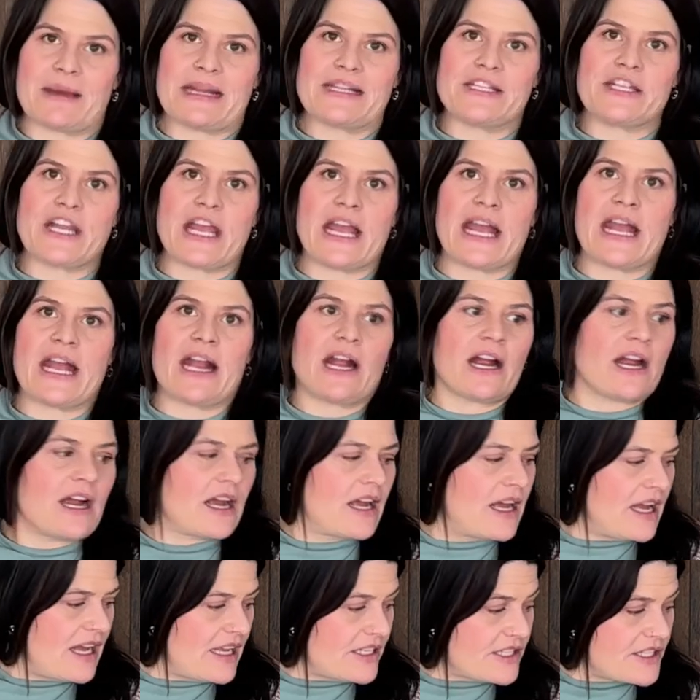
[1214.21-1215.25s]
my chair.
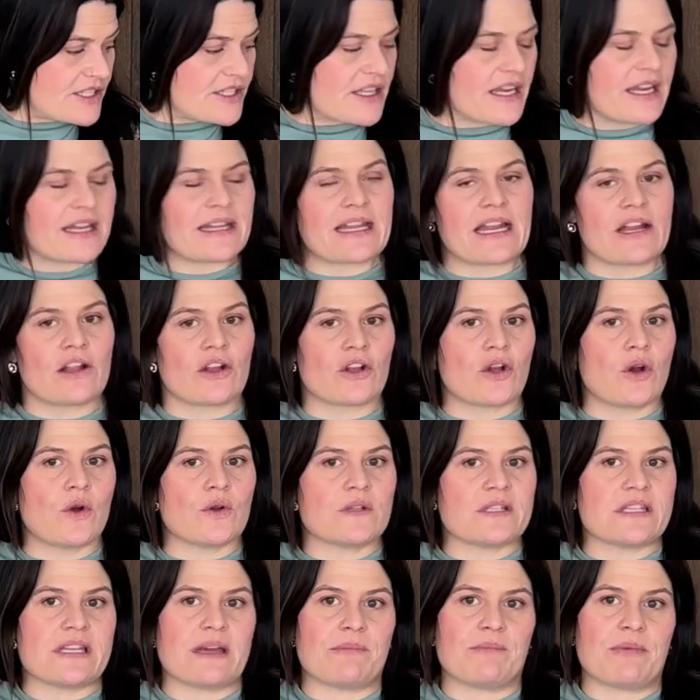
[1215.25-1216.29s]
I just thought I'd get all
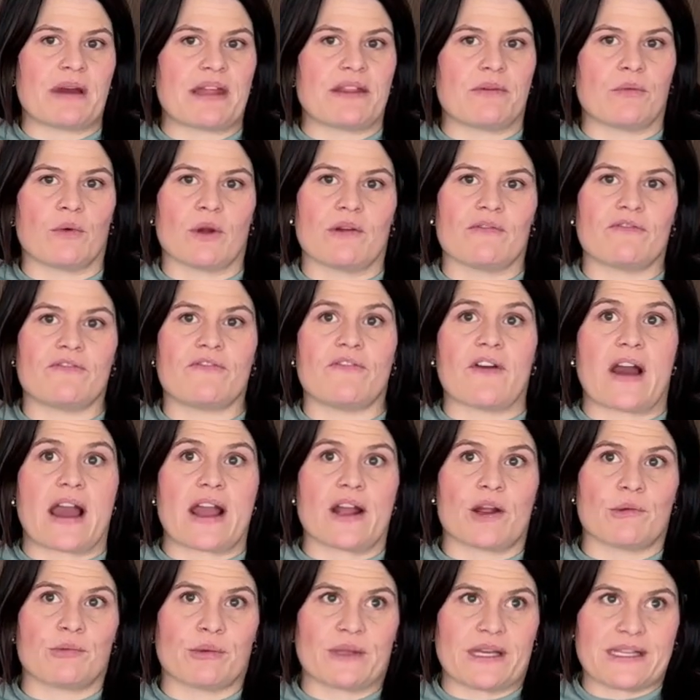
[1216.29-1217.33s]
cozied up by the warm
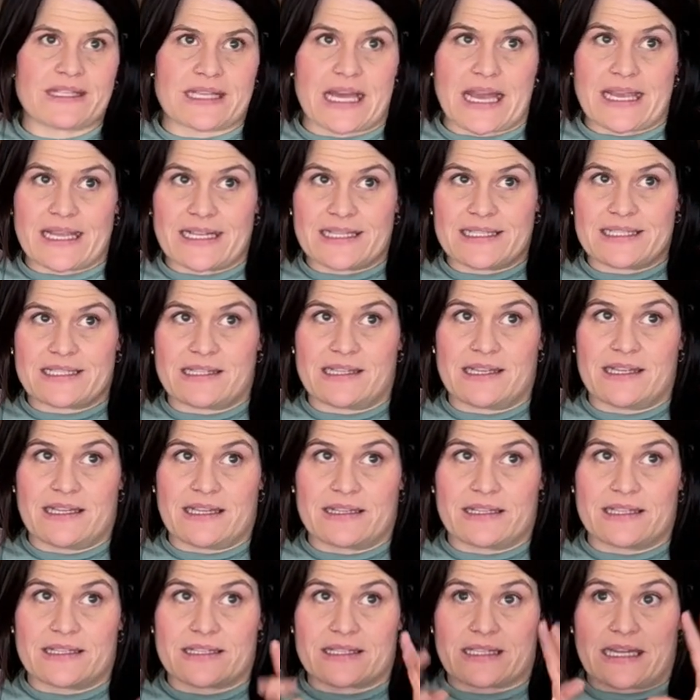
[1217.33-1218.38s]
fireplace. I can see
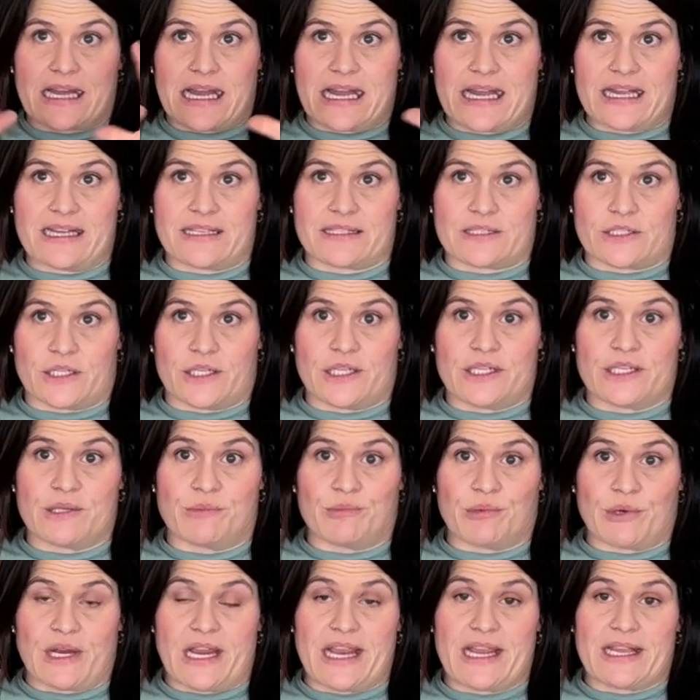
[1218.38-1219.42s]
that the sky is starting to
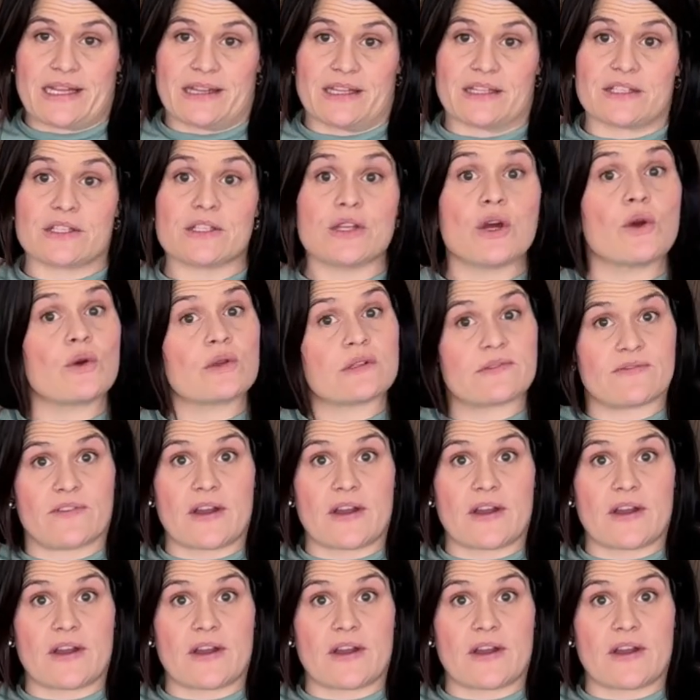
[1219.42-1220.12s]
break and the snow is